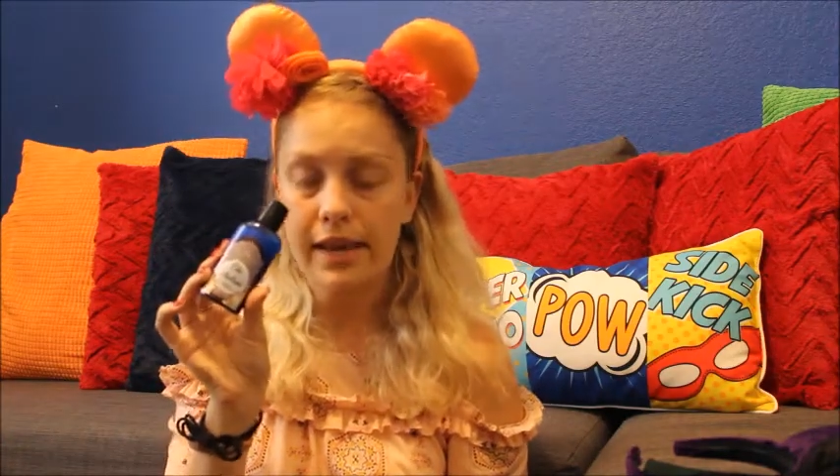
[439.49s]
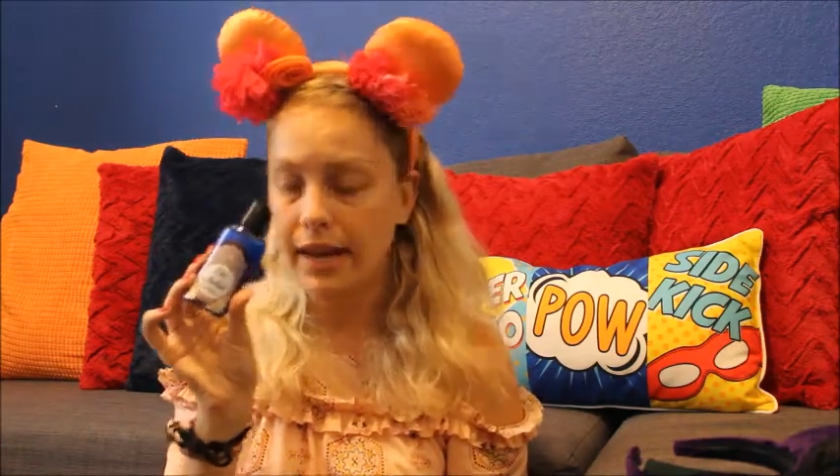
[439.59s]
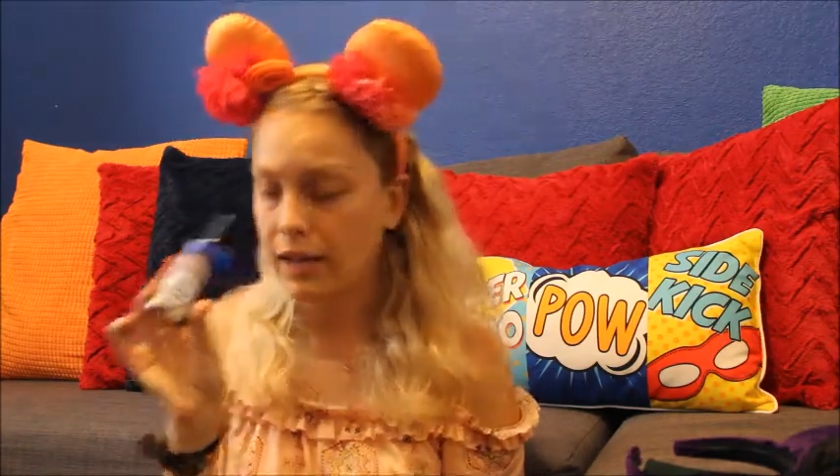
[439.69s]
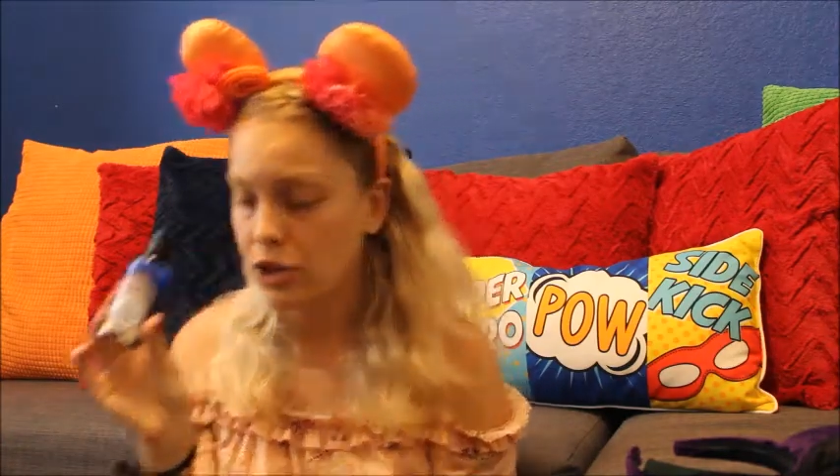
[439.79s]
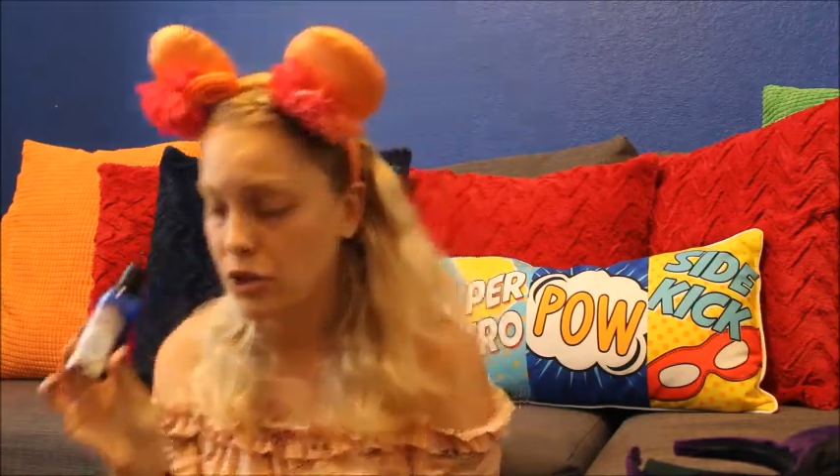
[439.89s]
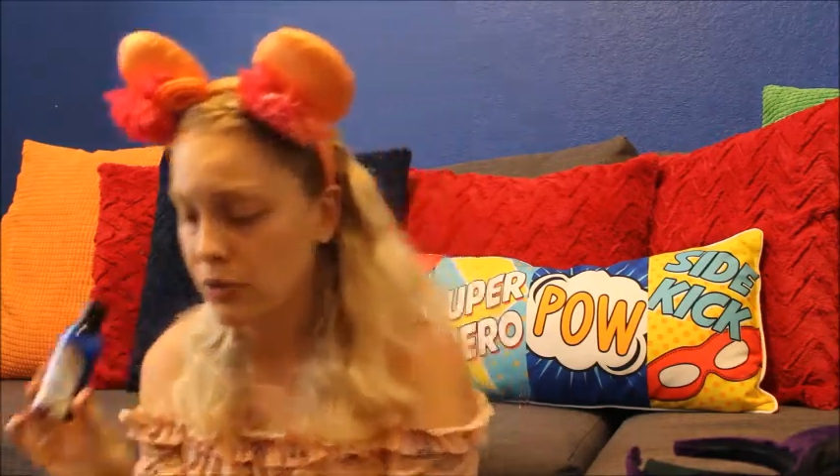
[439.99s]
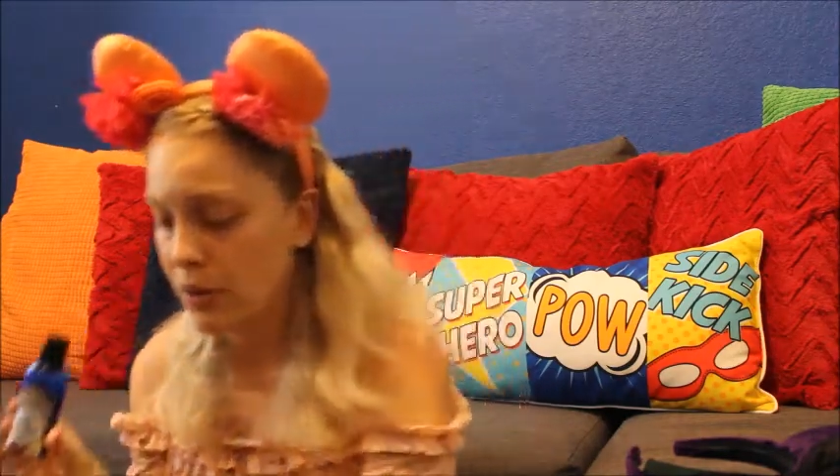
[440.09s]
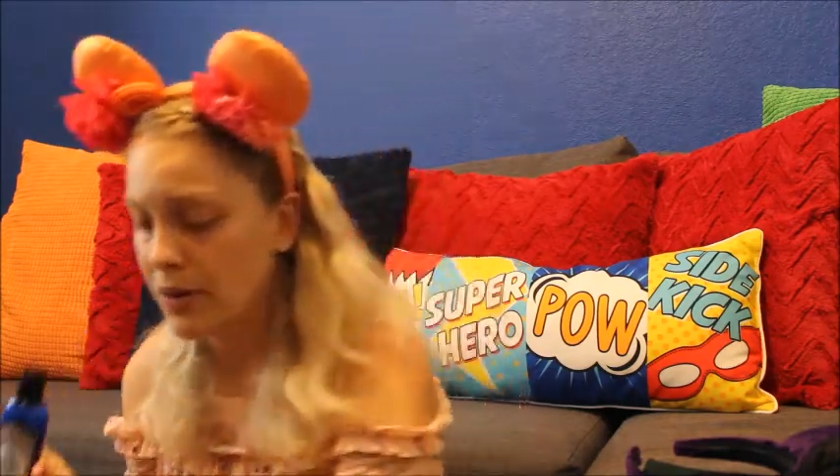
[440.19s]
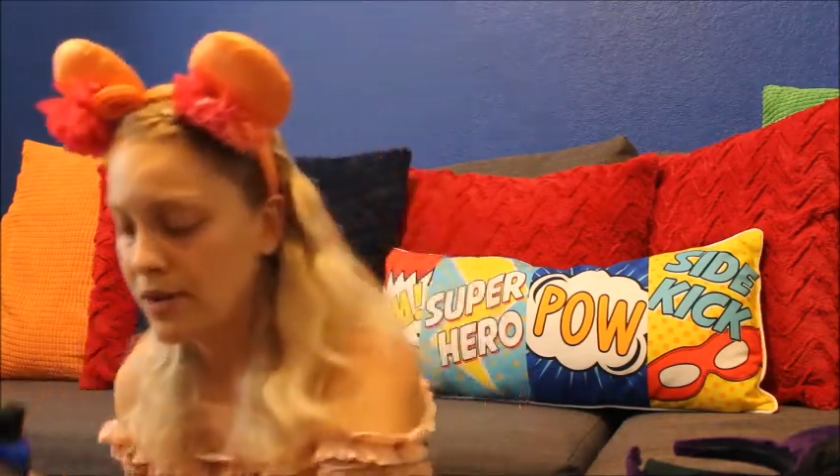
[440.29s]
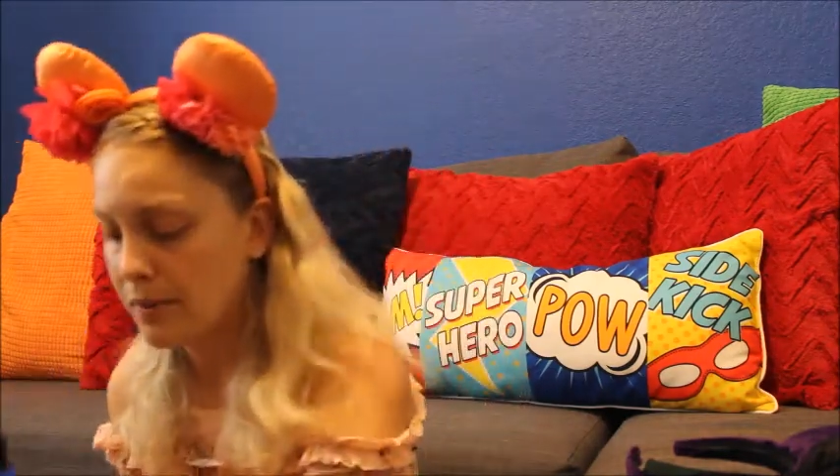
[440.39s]
I can just
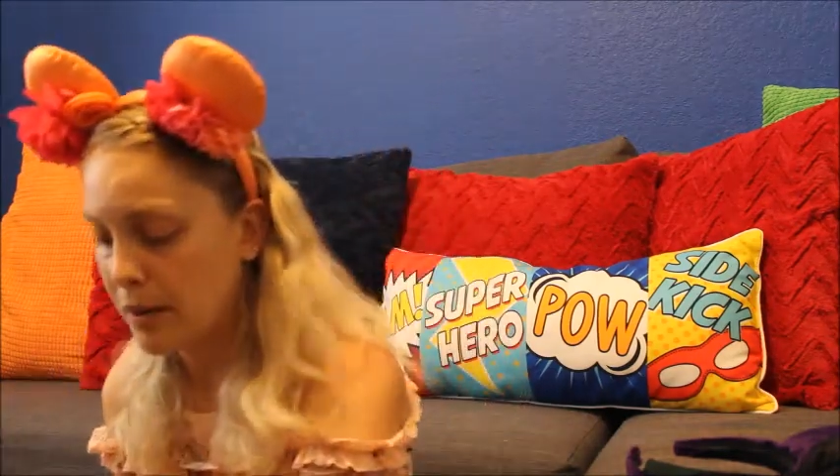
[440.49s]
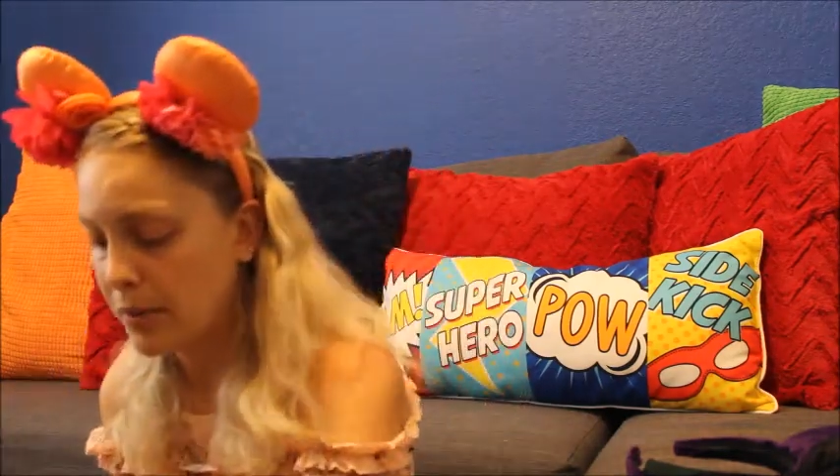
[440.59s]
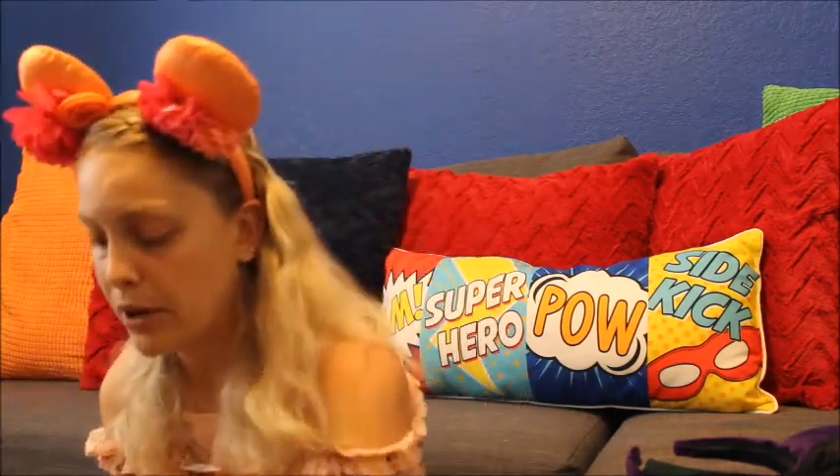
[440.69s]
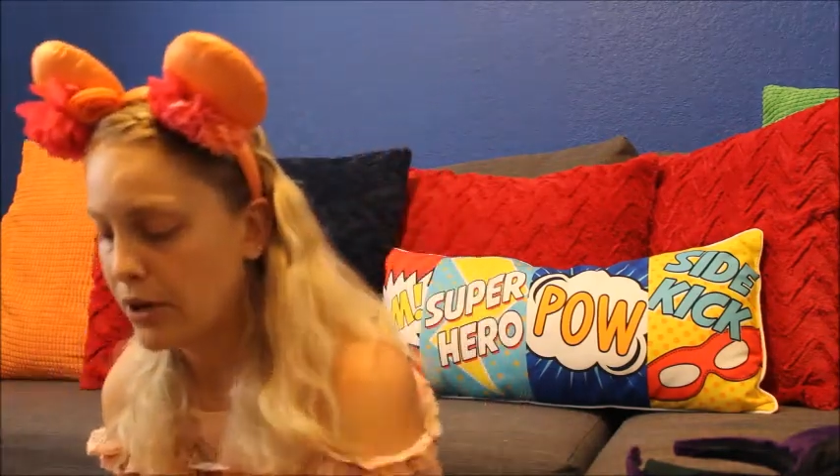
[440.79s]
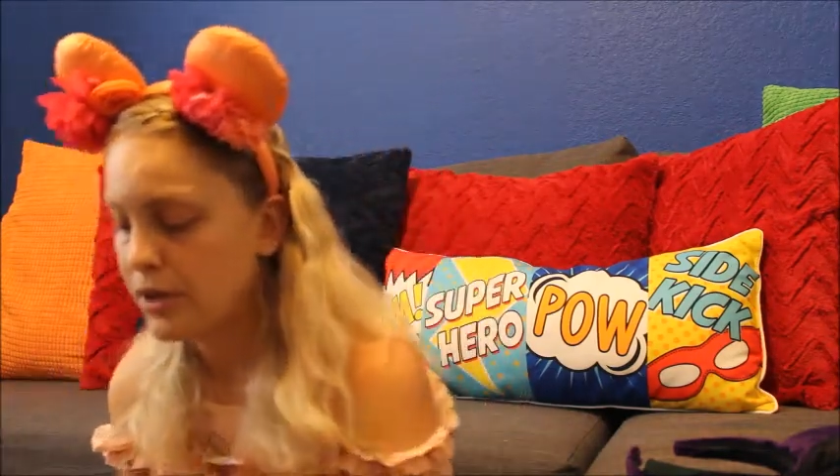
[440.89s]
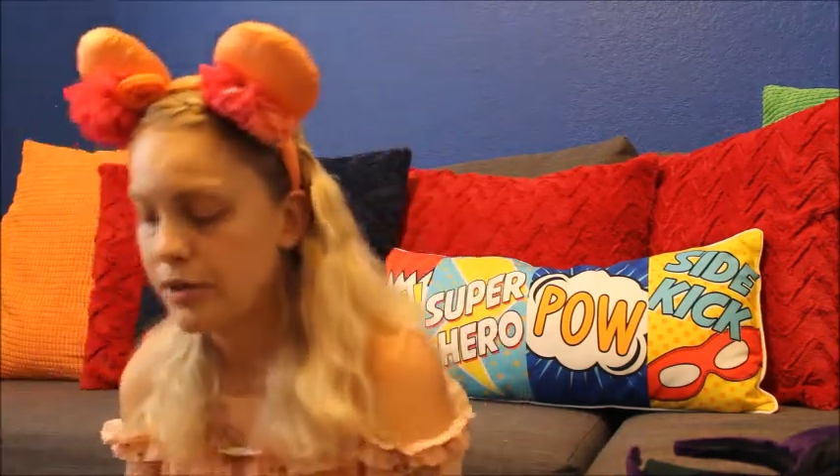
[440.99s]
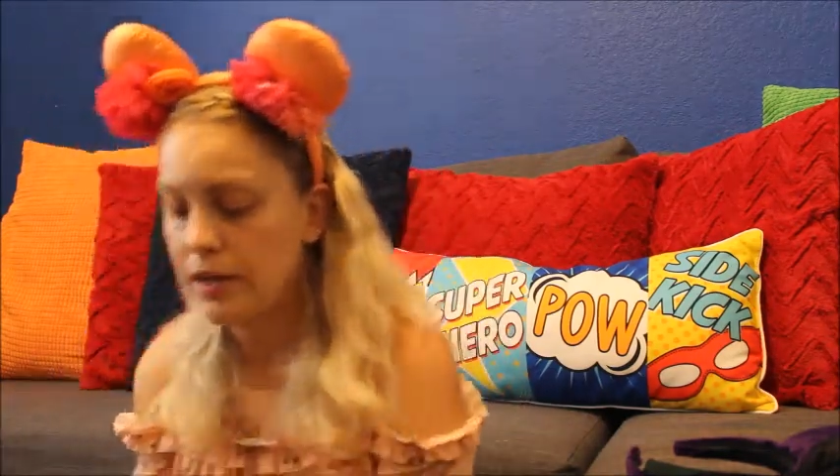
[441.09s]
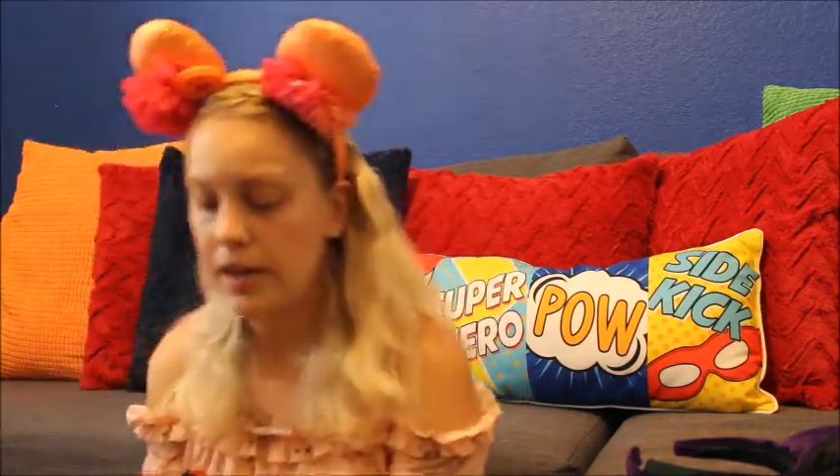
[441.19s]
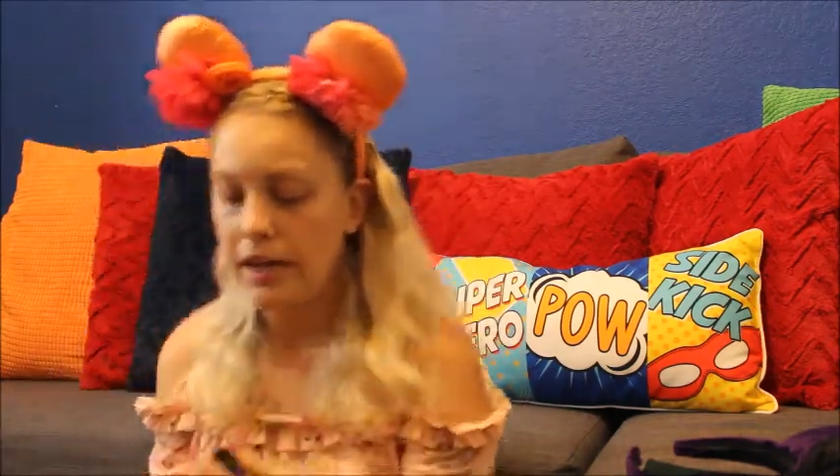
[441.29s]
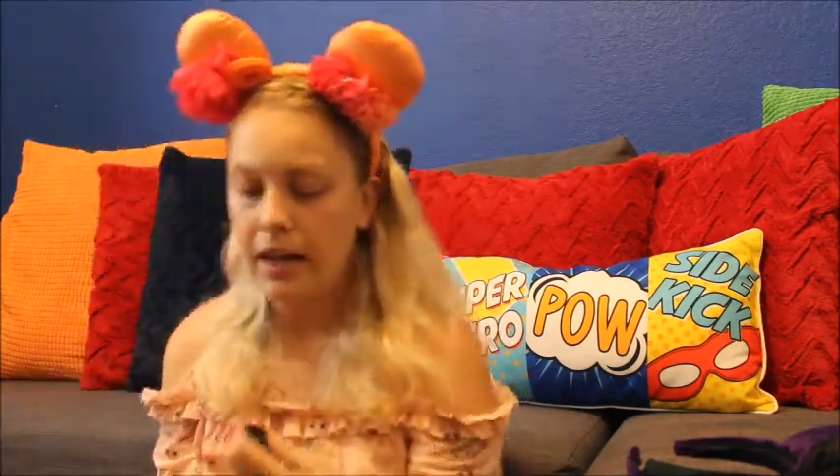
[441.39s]
throw this in my purse